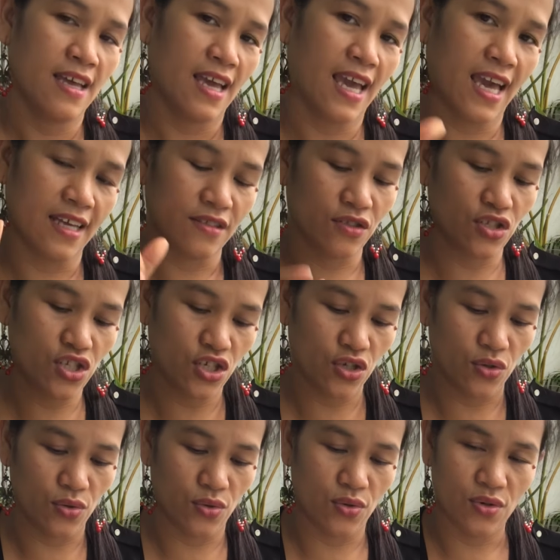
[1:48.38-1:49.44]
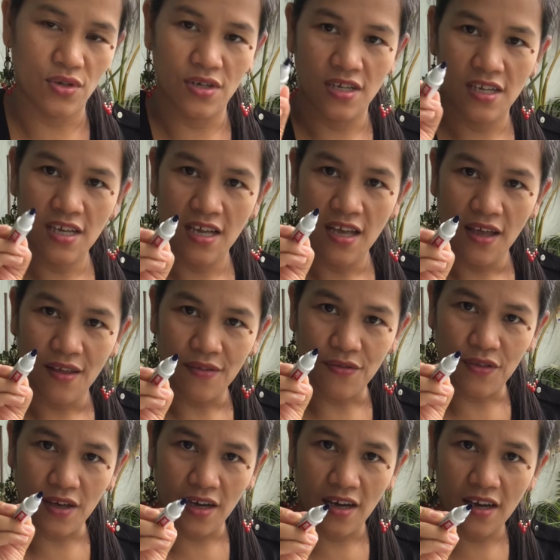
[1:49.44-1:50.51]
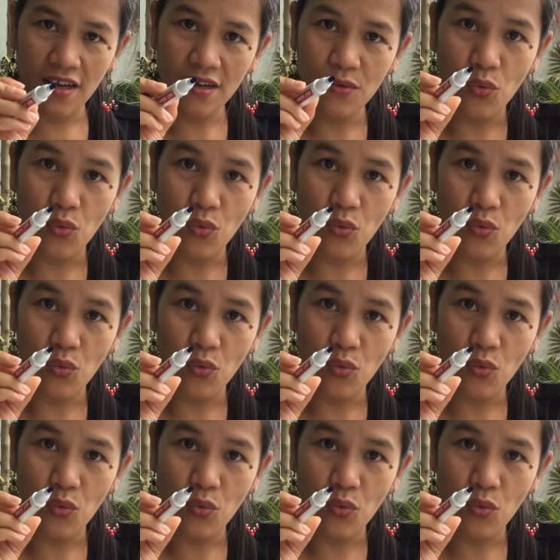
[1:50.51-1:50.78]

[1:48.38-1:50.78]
and do the